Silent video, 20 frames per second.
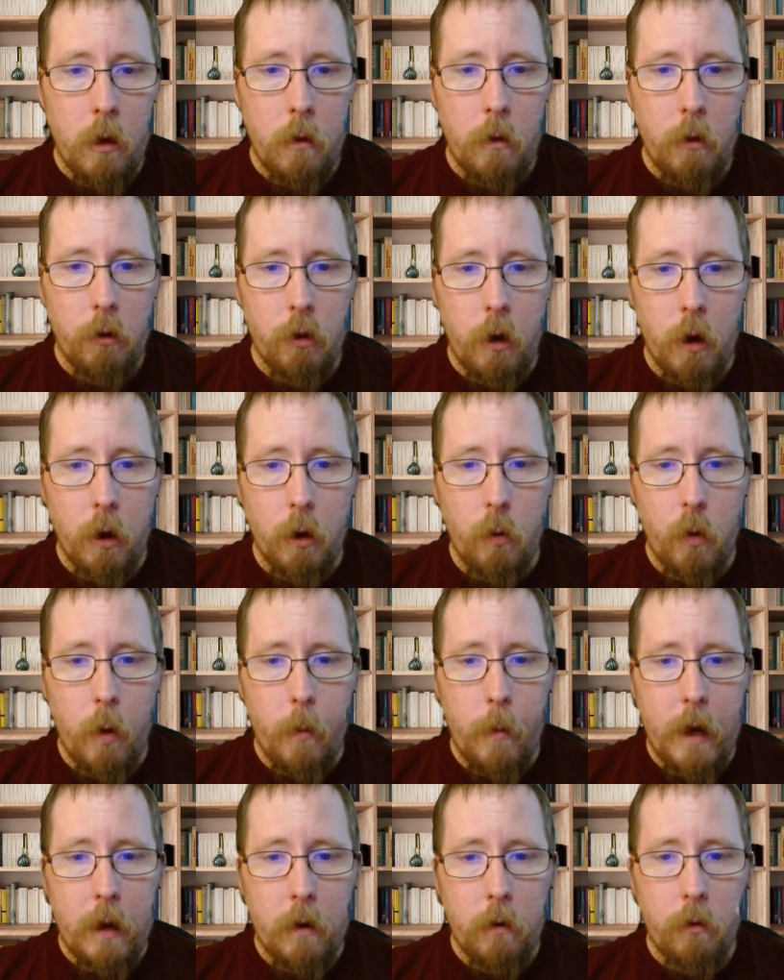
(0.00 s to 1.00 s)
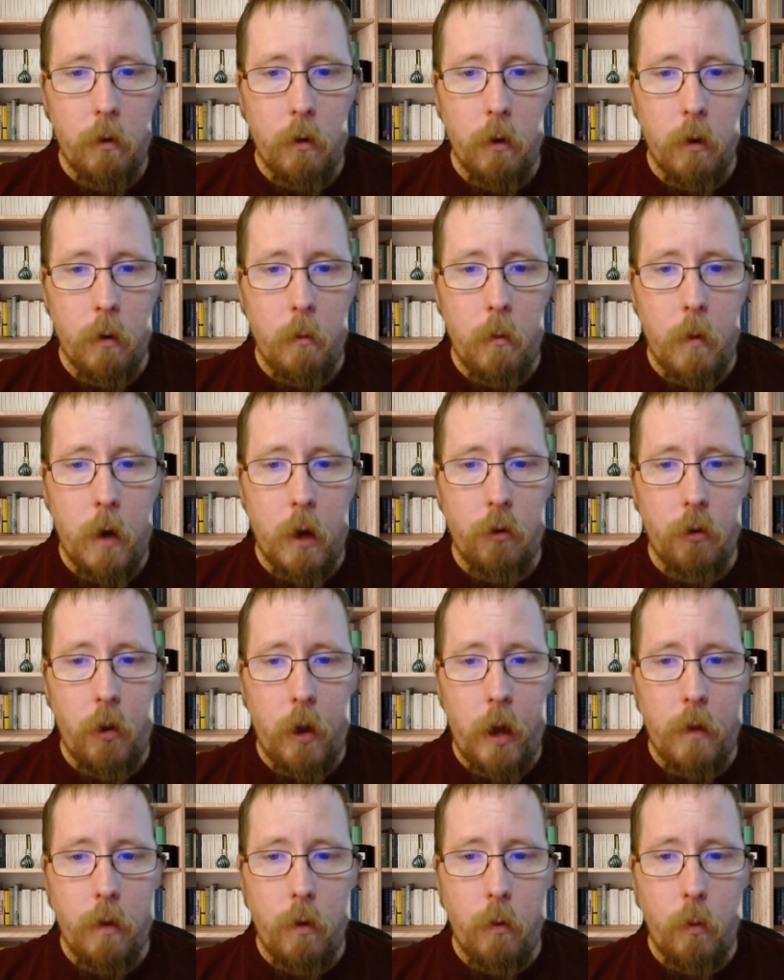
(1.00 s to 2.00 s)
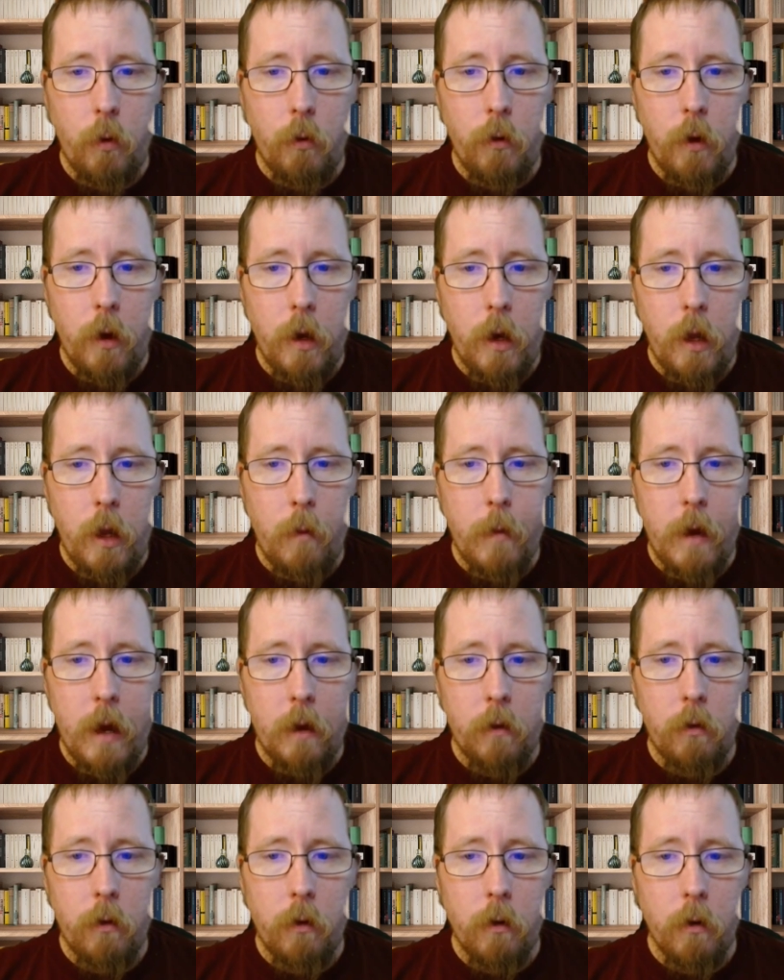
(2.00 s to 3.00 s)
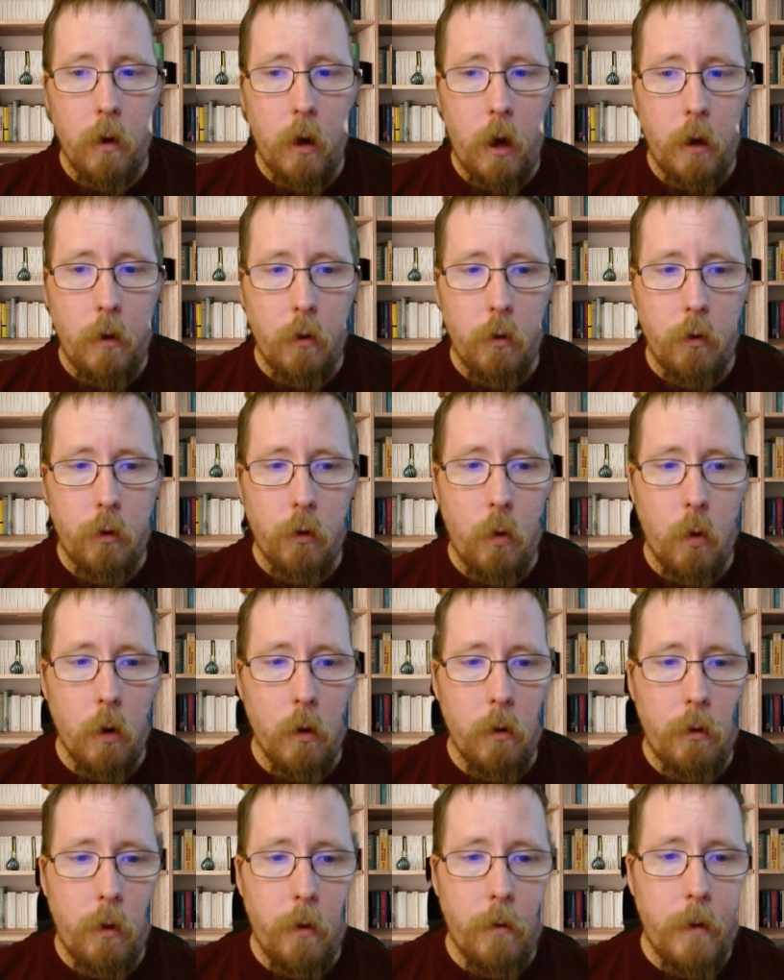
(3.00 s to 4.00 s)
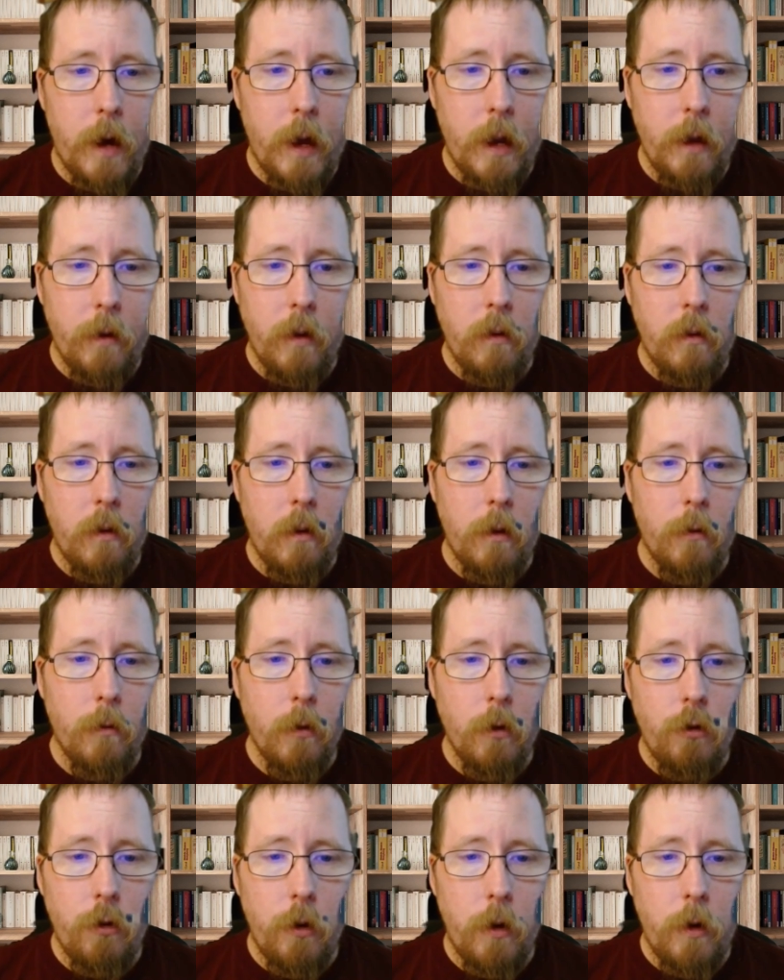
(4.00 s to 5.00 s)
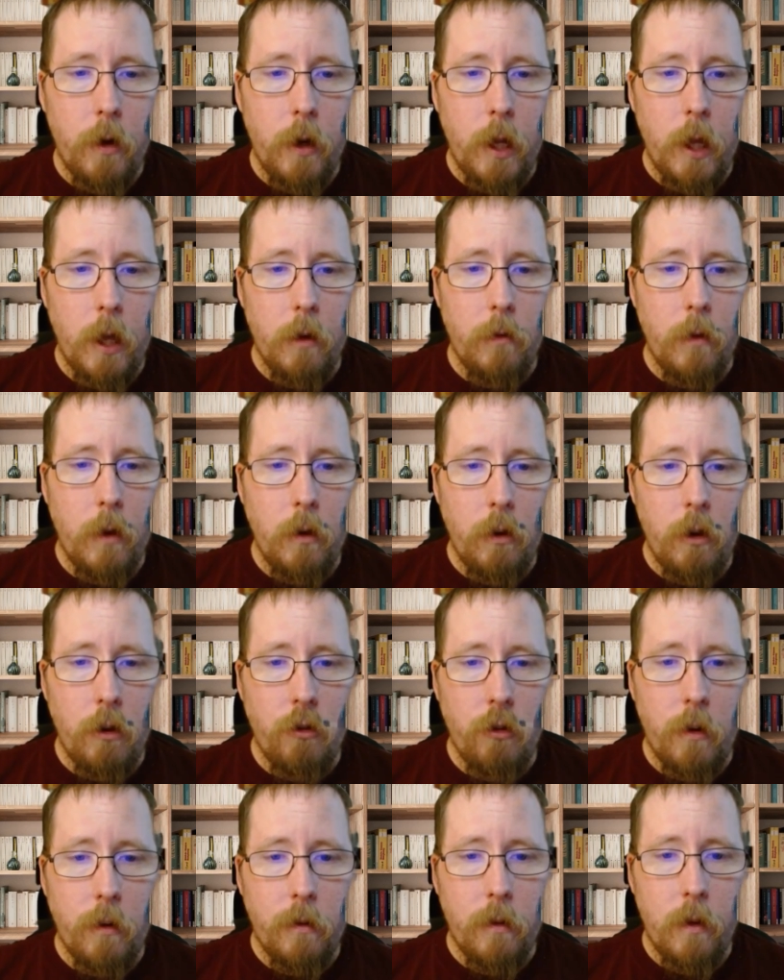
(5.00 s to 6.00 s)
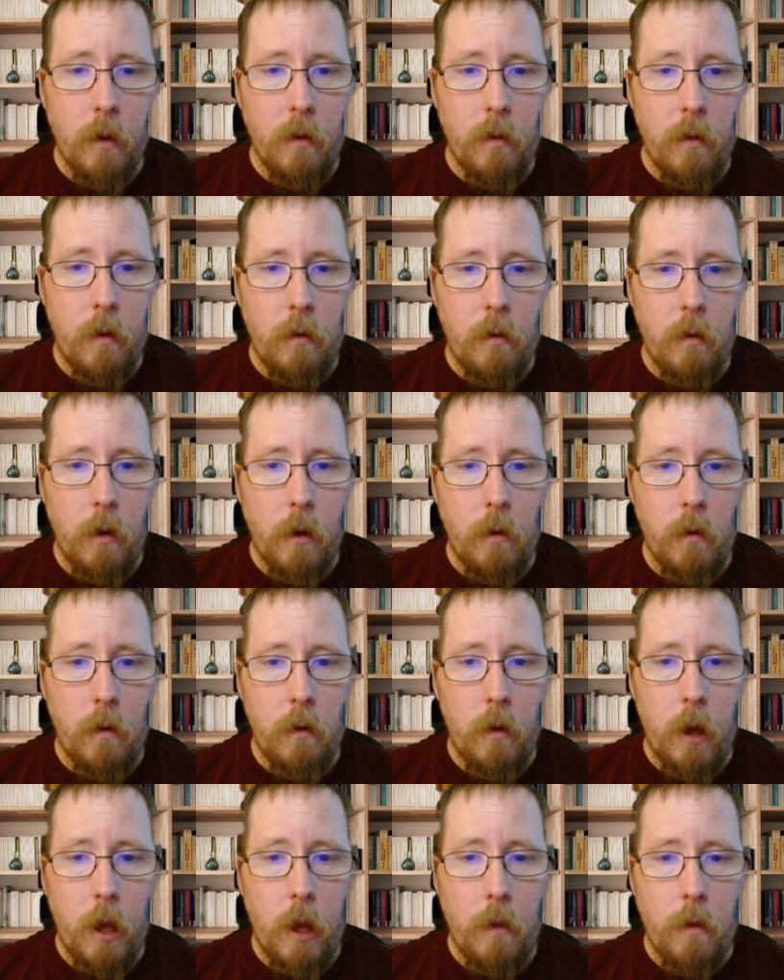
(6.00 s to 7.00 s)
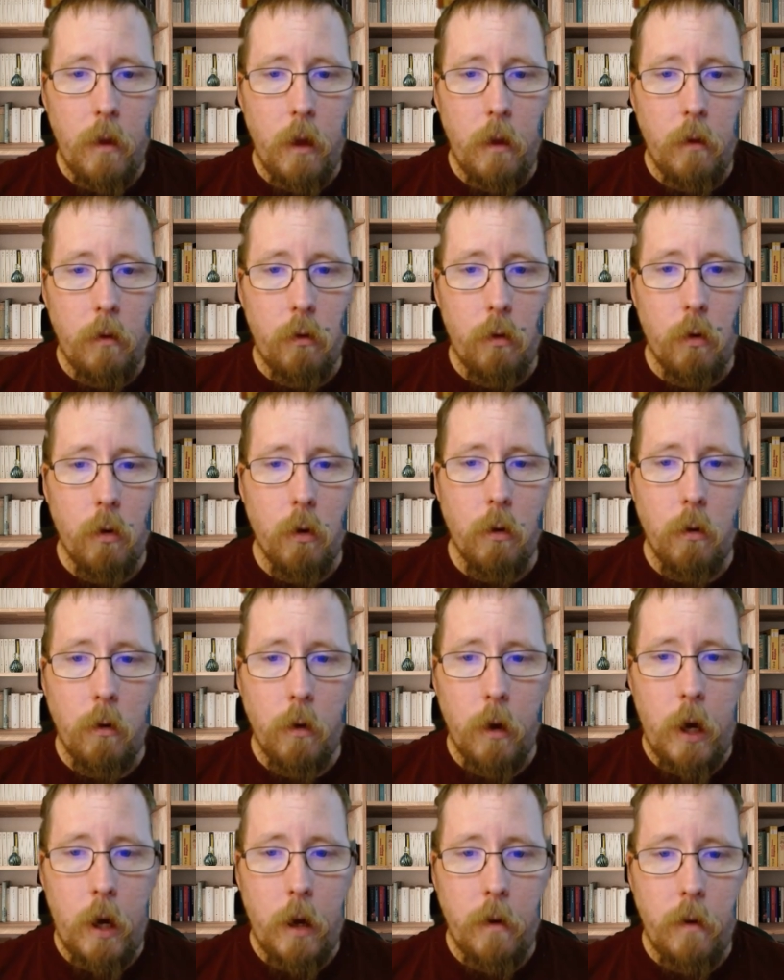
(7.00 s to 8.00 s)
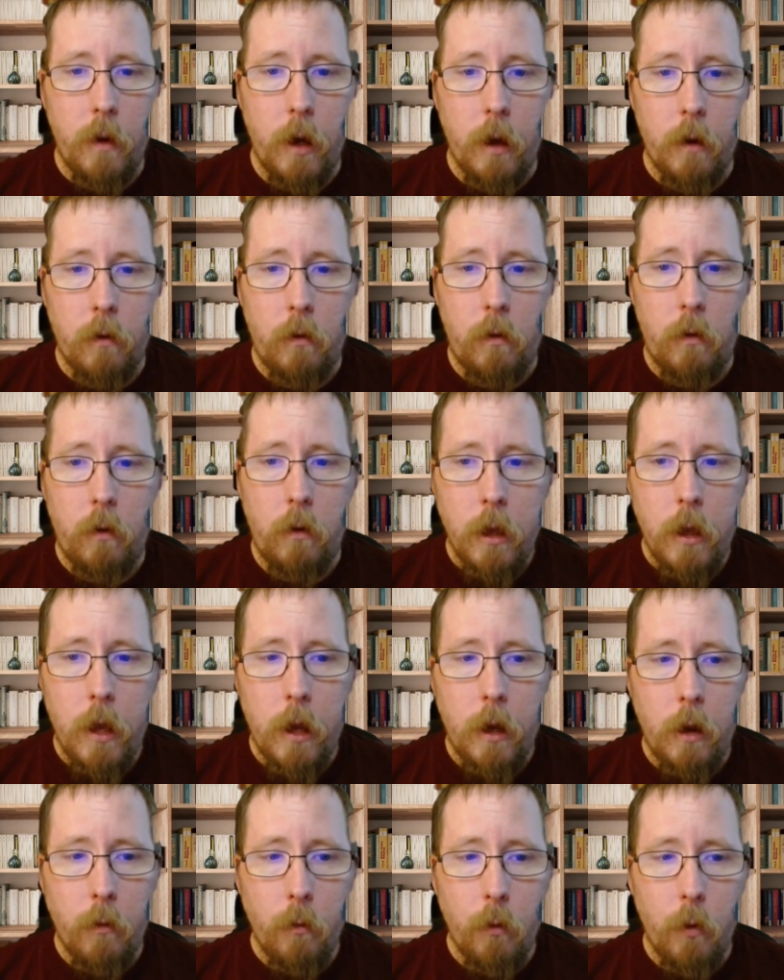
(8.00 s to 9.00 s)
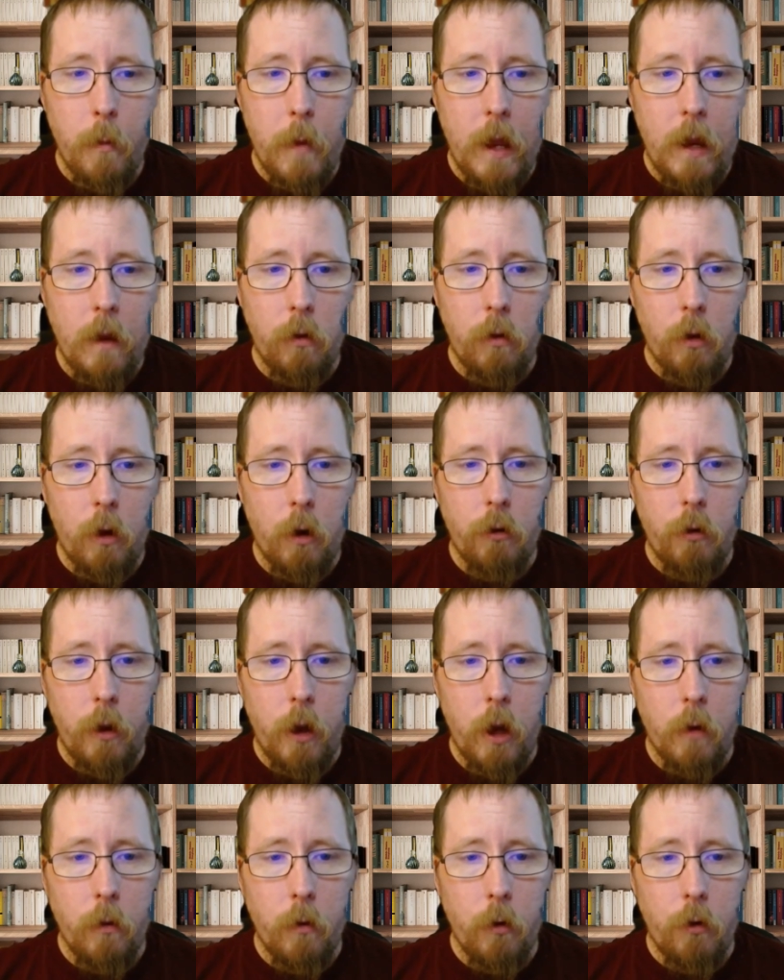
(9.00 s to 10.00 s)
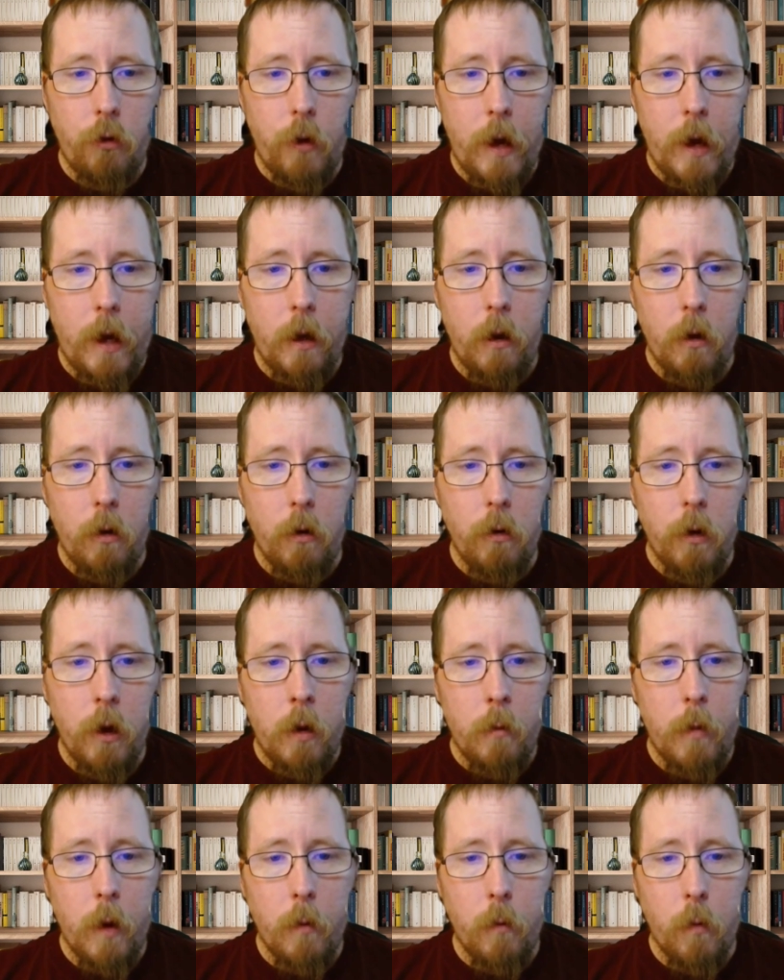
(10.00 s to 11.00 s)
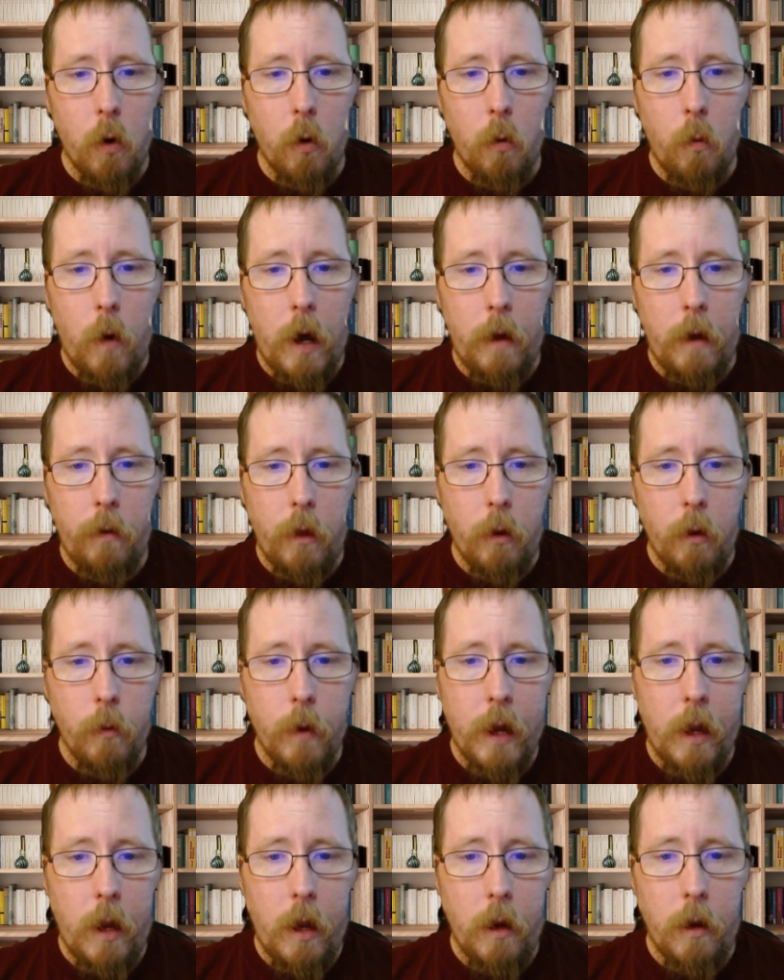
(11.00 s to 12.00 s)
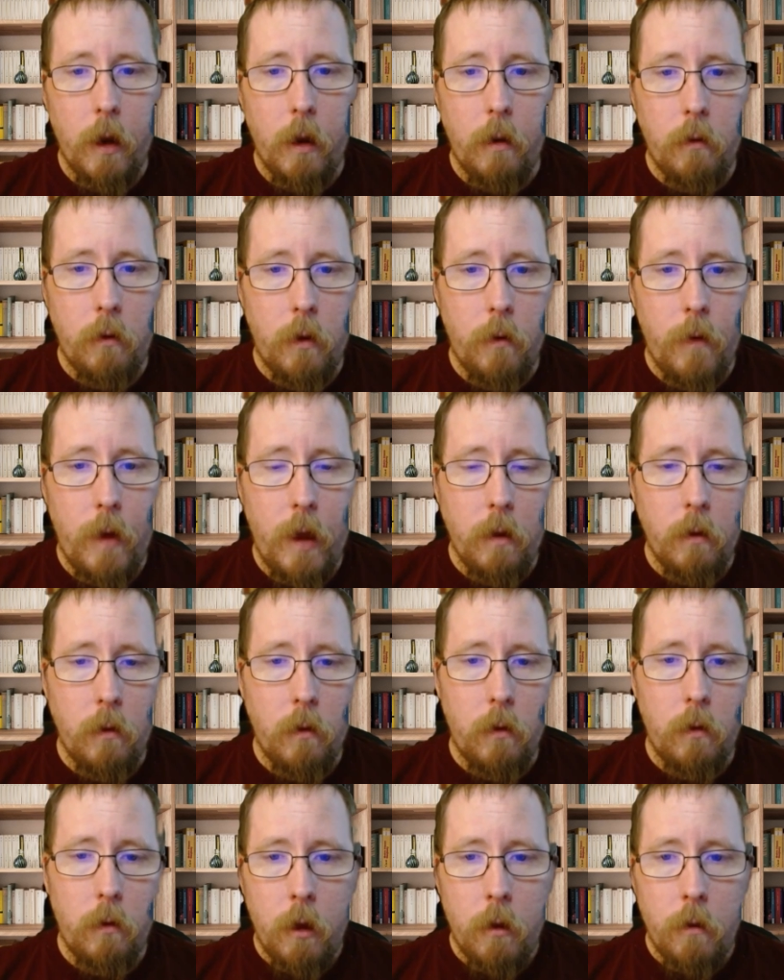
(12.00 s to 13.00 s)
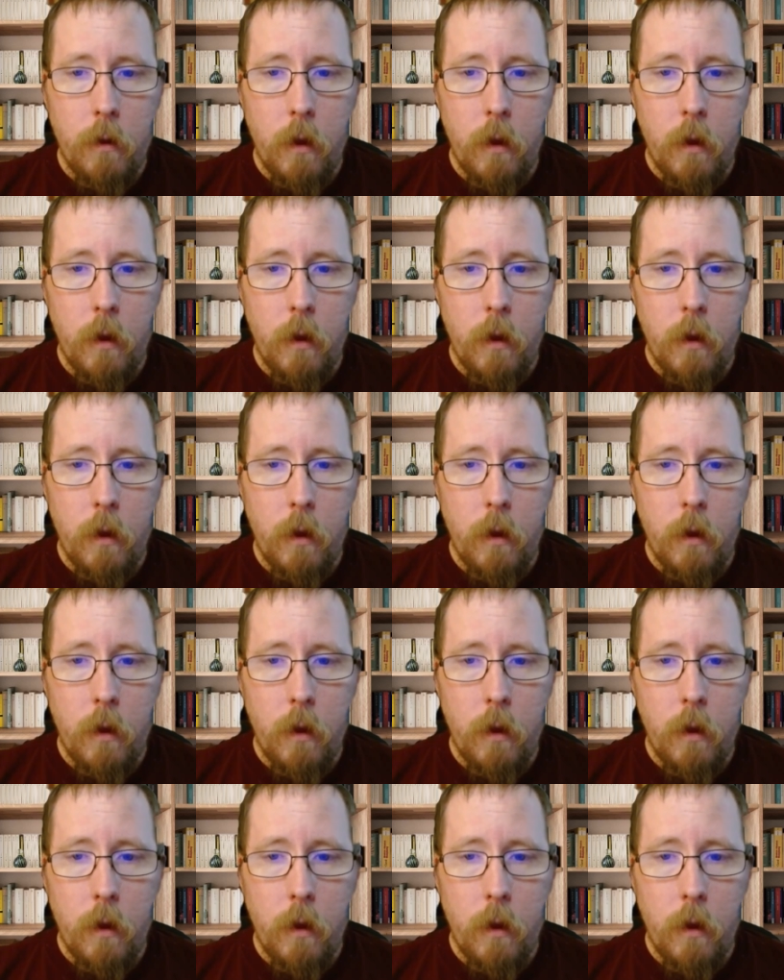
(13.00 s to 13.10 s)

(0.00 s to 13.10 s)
The Tonkawa massacre, much like the Wounded Knee massacre, underscores the violence and the fragility of indigenous existence in the historical context, yet it remains largely overshadowed by more widely recognized events.